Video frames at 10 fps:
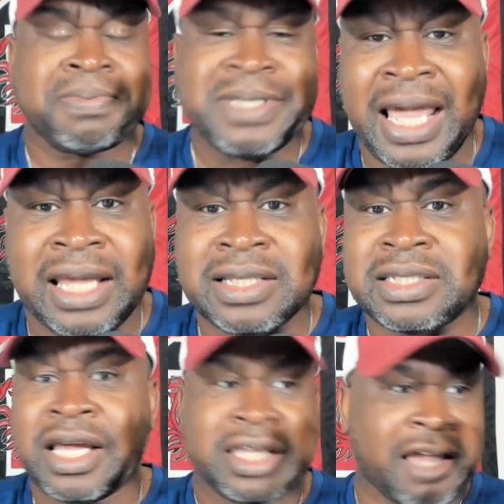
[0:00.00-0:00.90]
potatoes,
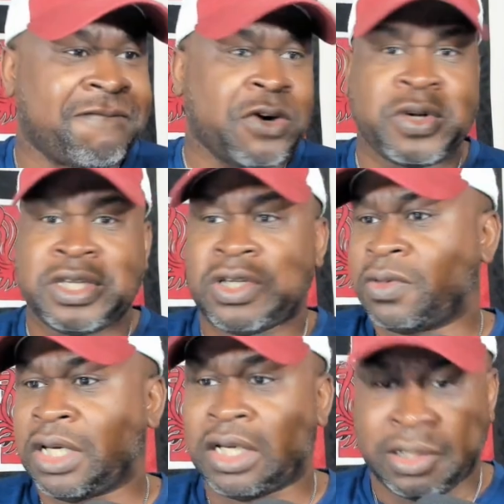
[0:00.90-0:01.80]
they focus on
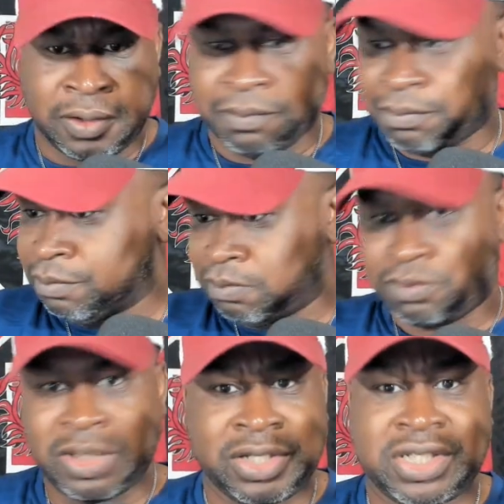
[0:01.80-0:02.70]
the
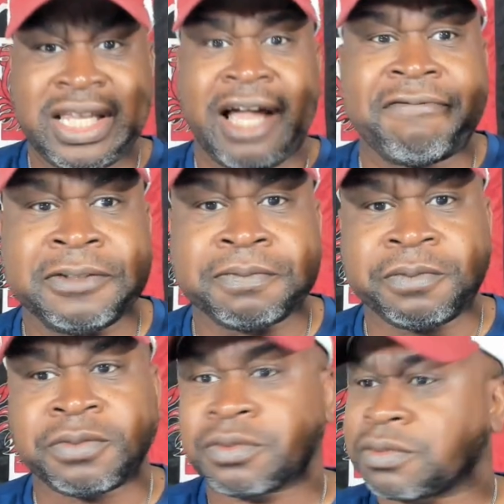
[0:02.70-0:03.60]
the stuffing,
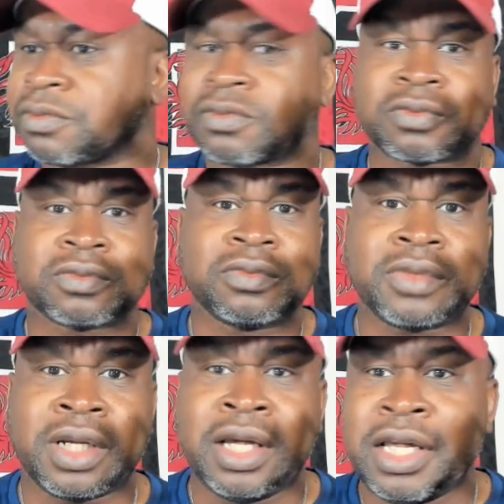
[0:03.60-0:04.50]

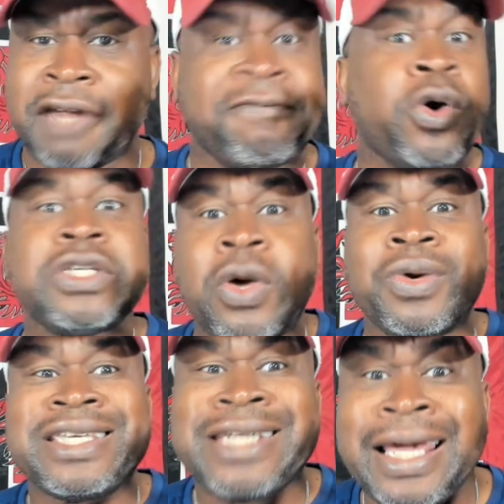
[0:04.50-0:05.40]
they focus on the
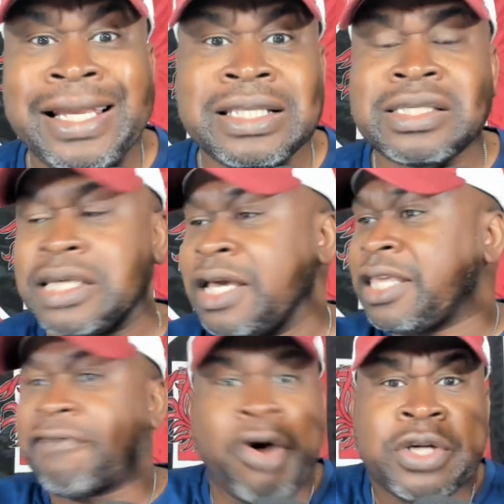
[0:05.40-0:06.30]
chitlins,
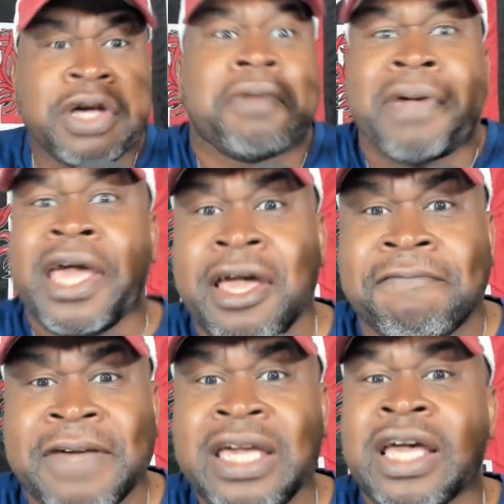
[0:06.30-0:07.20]
they focus on the pig
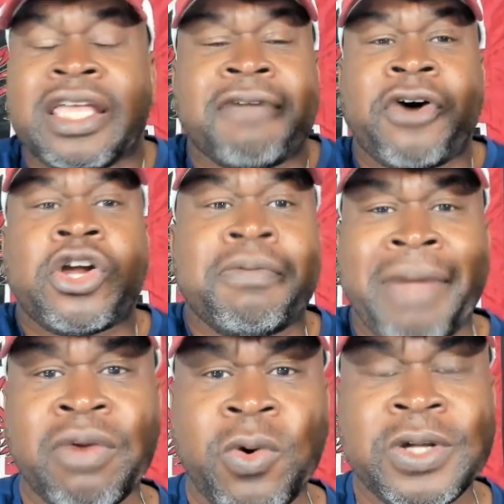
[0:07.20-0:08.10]
feet, they focus on the
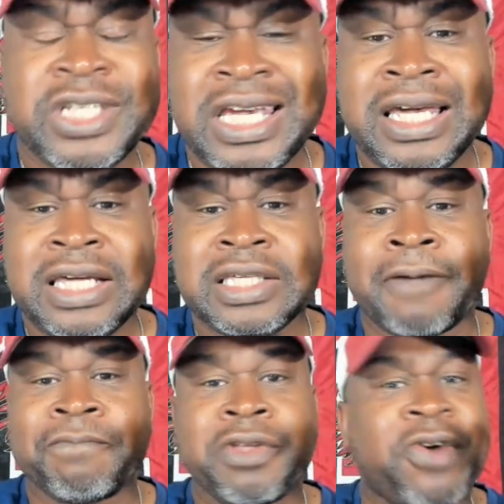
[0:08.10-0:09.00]
macaroni and cheese,
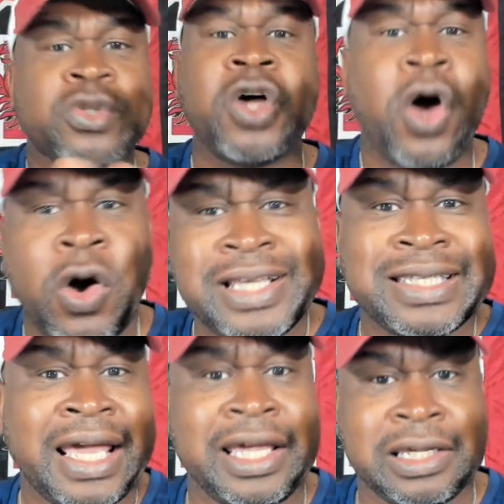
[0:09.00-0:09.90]
they focus on all these
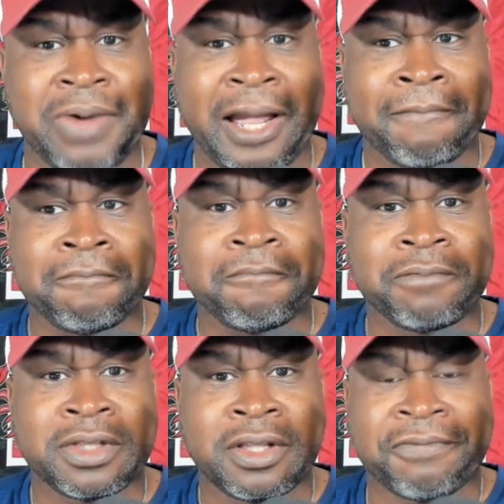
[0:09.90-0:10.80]
things, right?
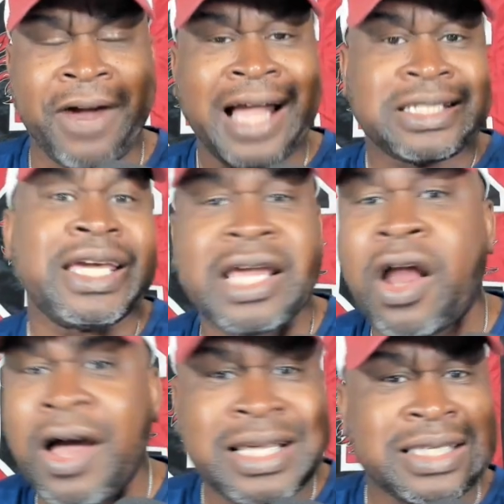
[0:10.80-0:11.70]
The fried chicken,
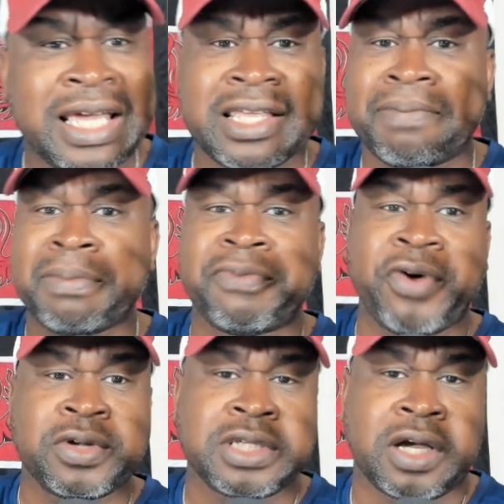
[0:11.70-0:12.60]
all these things that people
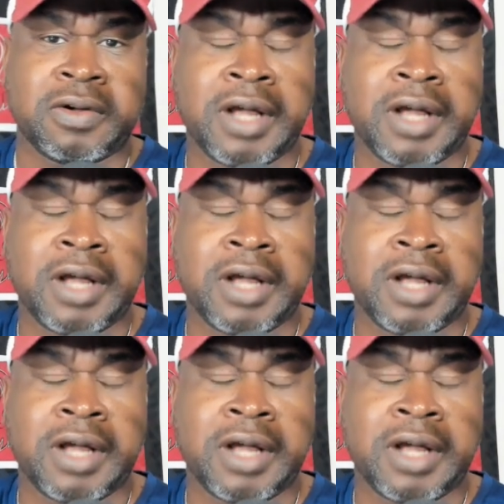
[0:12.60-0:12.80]
focus on.